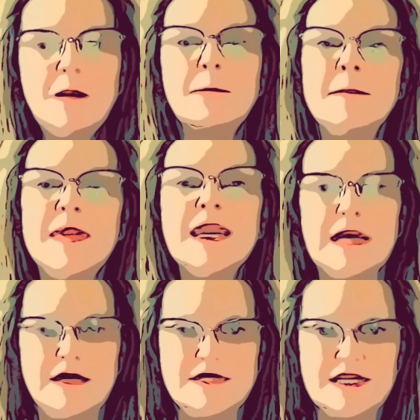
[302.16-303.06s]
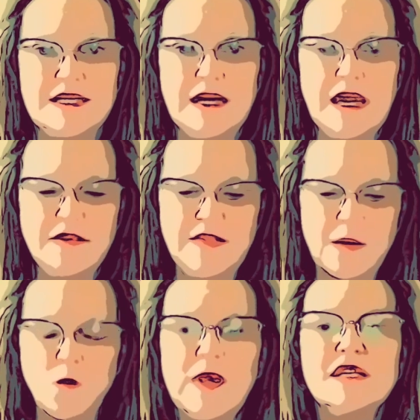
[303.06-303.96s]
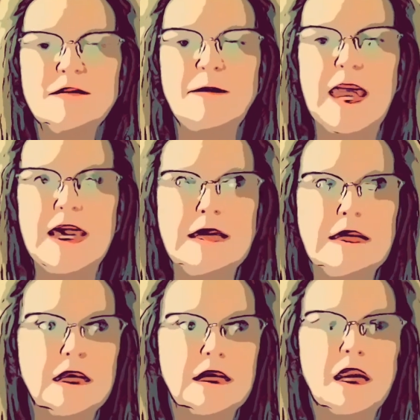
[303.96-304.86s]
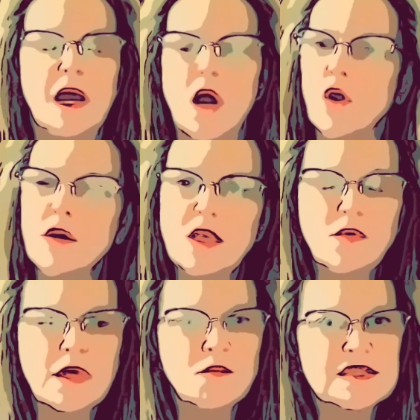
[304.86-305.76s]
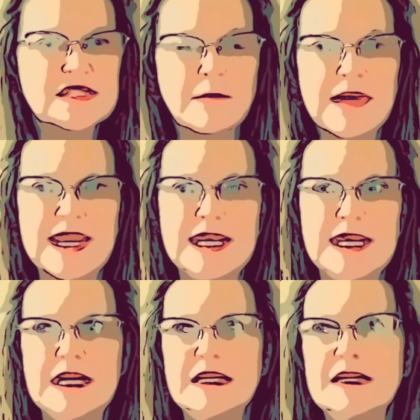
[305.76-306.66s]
minute that we spend arguing with somebody,